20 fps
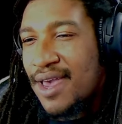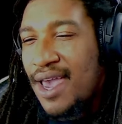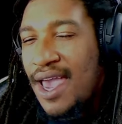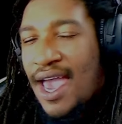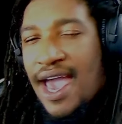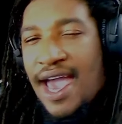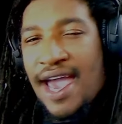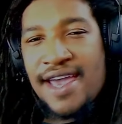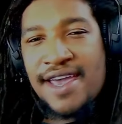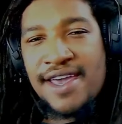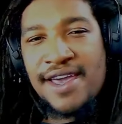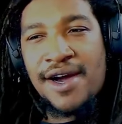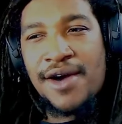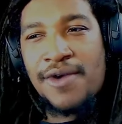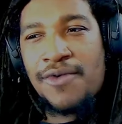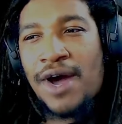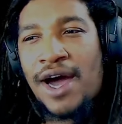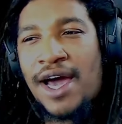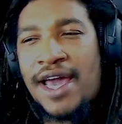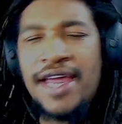Hey,
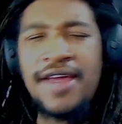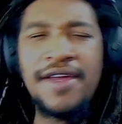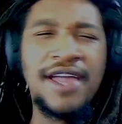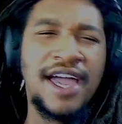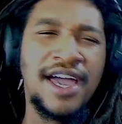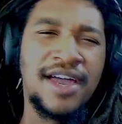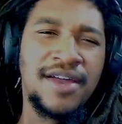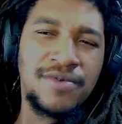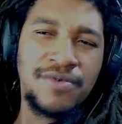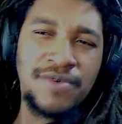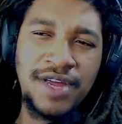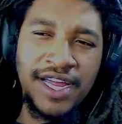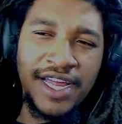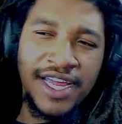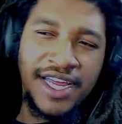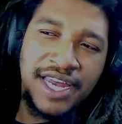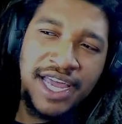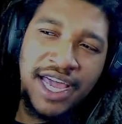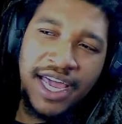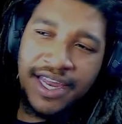y'all, why they gotta
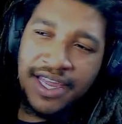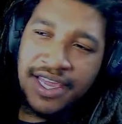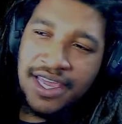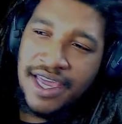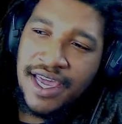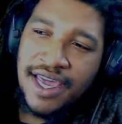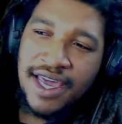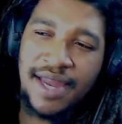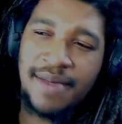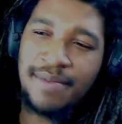ring that again?